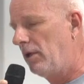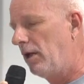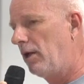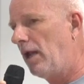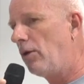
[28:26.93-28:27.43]

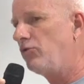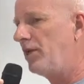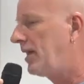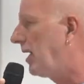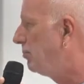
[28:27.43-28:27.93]

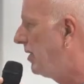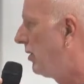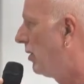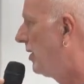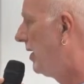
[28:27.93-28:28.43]
laundry can be
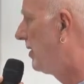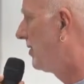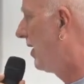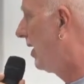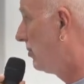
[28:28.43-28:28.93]
done near the